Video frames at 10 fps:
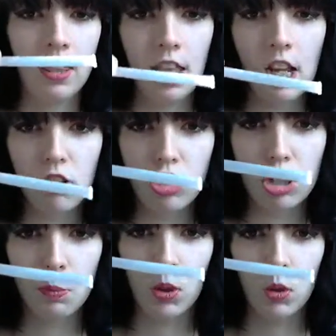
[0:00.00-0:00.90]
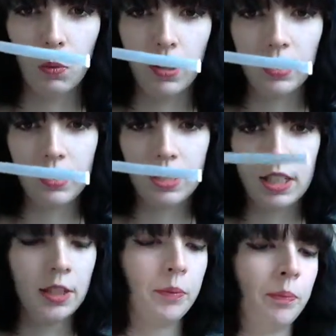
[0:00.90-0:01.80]
the extra small
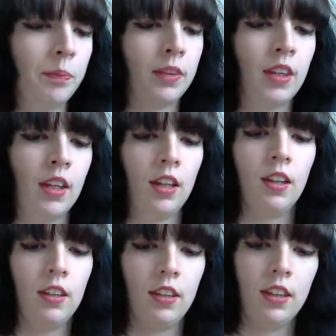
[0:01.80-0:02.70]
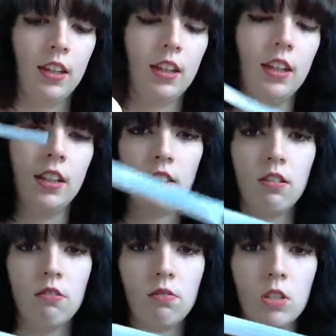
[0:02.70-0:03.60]
ones, the
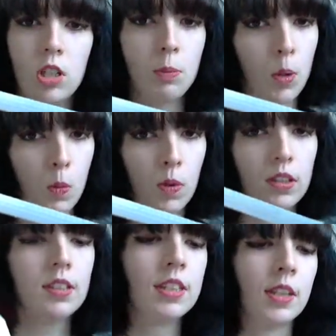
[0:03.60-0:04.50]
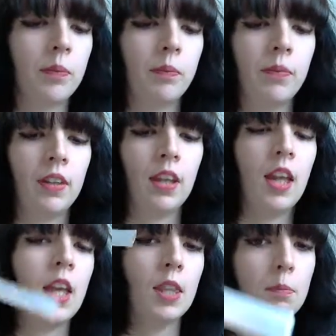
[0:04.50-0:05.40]
small ones,
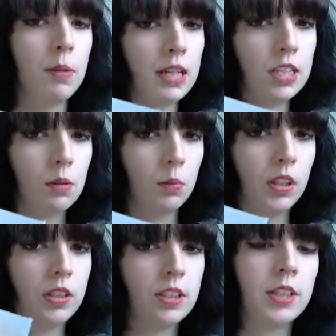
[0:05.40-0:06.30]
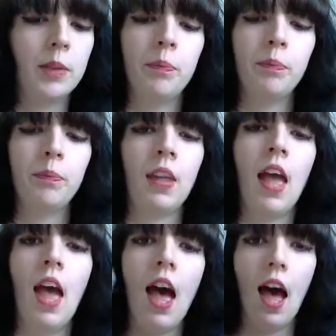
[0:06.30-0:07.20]
medium ones,
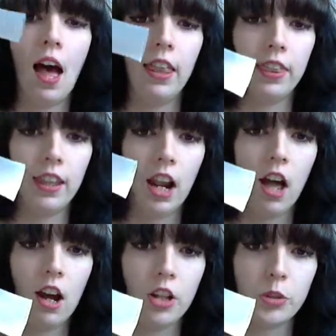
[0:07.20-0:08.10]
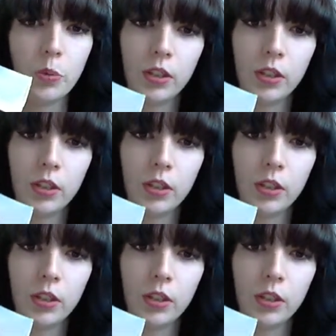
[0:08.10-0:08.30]
and the large